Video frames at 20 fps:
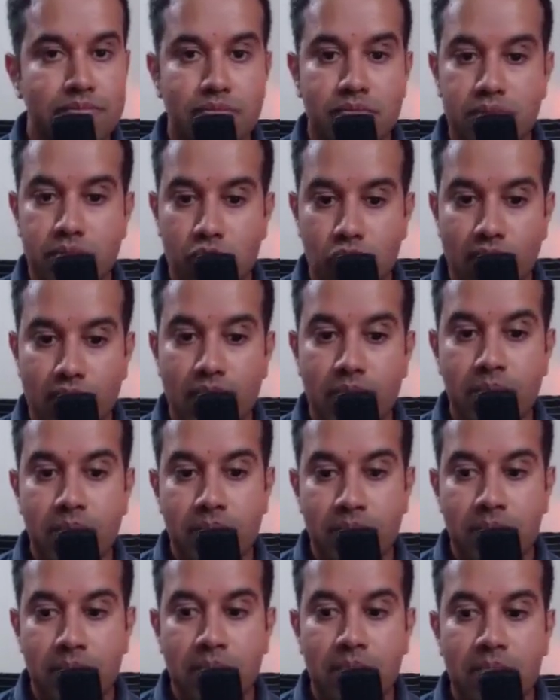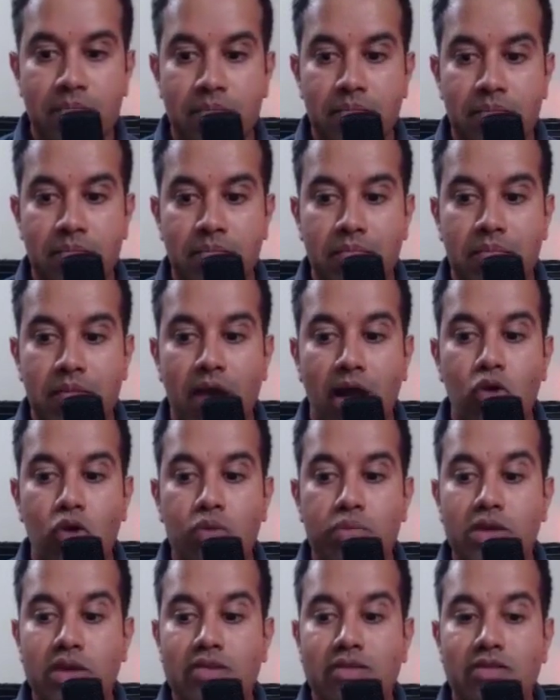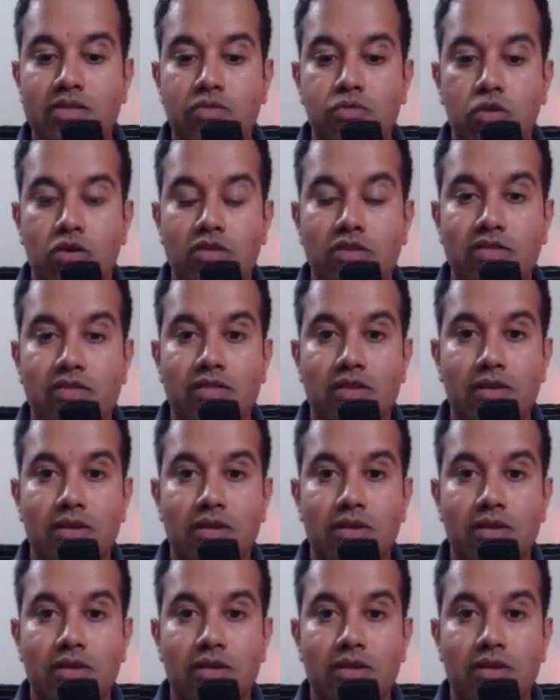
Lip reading: Okay, I hope this was